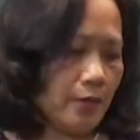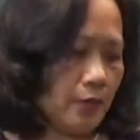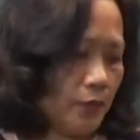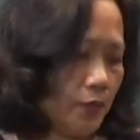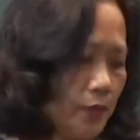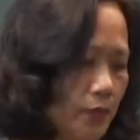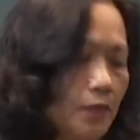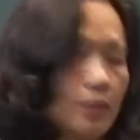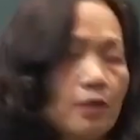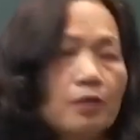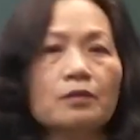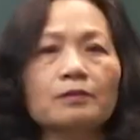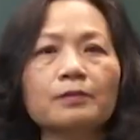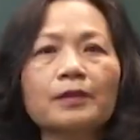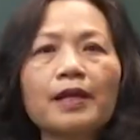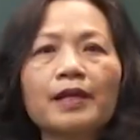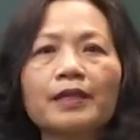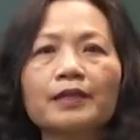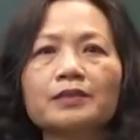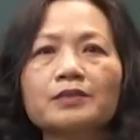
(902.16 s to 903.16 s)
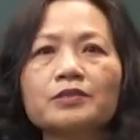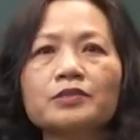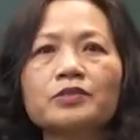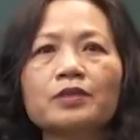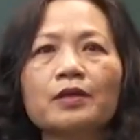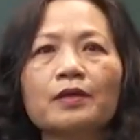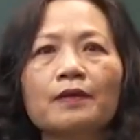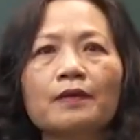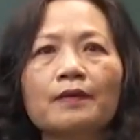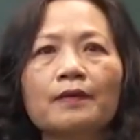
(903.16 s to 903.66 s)
will look at
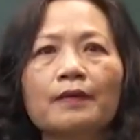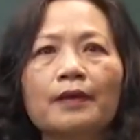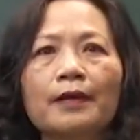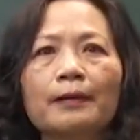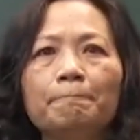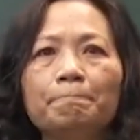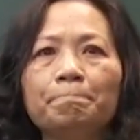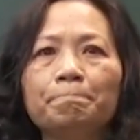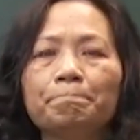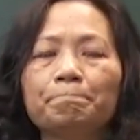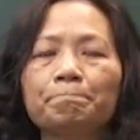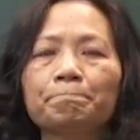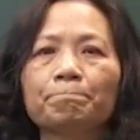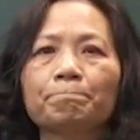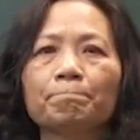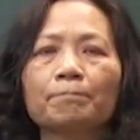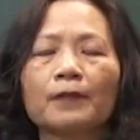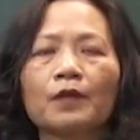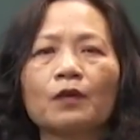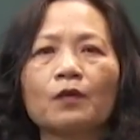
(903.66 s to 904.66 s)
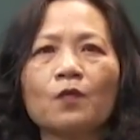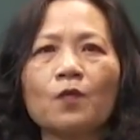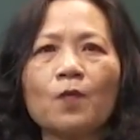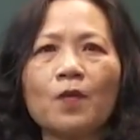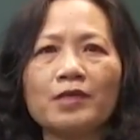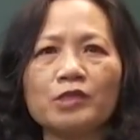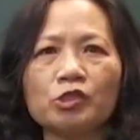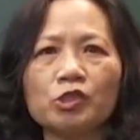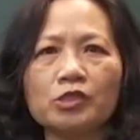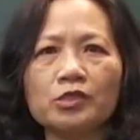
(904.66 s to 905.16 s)
your
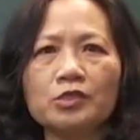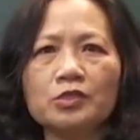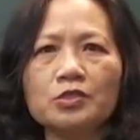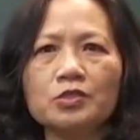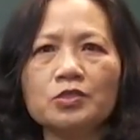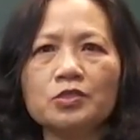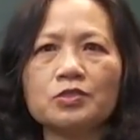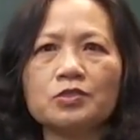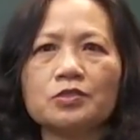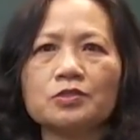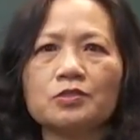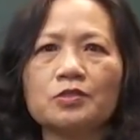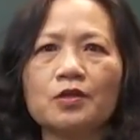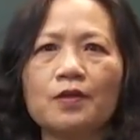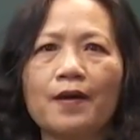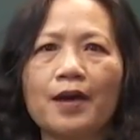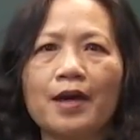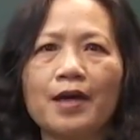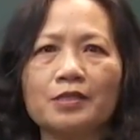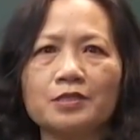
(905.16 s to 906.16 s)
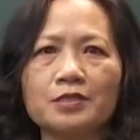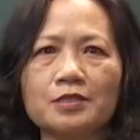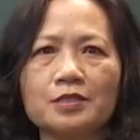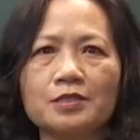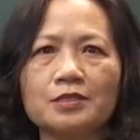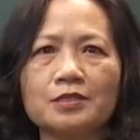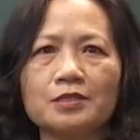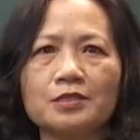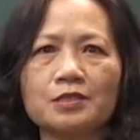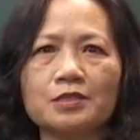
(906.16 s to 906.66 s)
questions, your
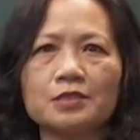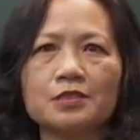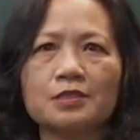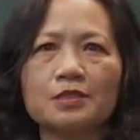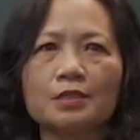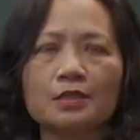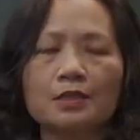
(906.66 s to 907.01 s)
answers,